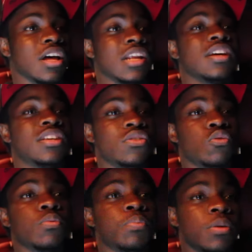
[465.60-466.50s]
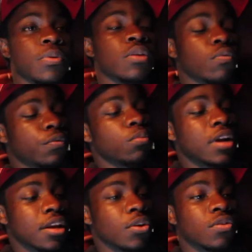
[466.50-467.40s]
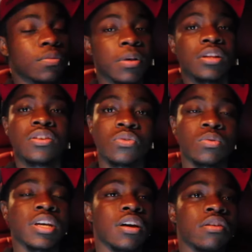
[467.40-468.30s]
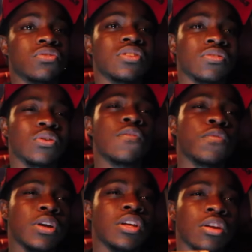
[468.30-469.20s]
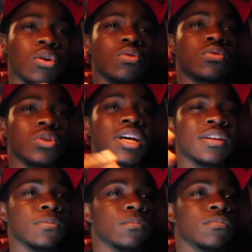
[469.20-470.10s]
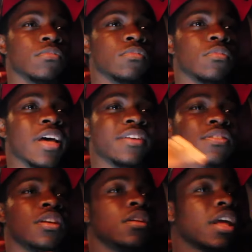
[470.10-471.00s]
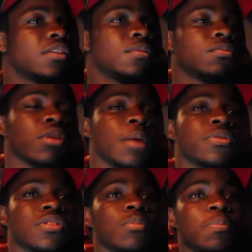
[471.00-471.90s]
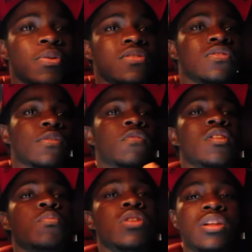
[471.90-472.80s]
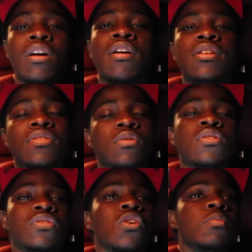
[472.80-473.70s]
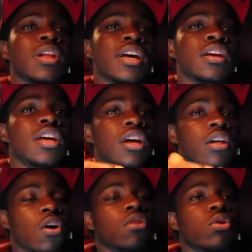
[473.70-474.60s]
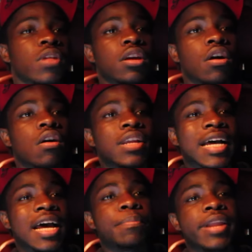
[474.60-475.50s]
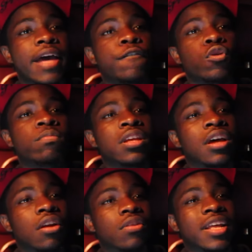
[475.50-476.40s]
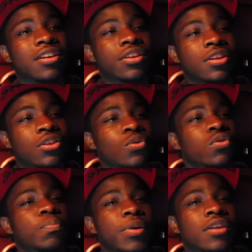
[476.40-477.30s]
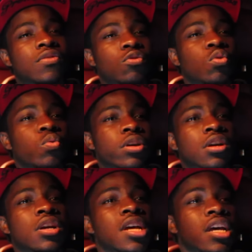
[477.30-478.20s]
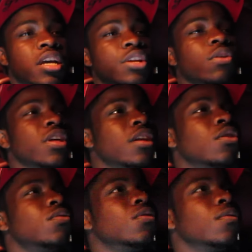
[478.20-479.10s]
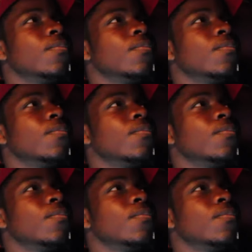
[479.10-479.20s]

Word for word: a lucky group of people. And from what I noticed about these UK artists, they're so freaking local. Like, I see, like, subscribers send me pictures of them with the artist, so it shows me, like, although they are on a high platform, they're not on, like, a huge pedestal where, you know, they don't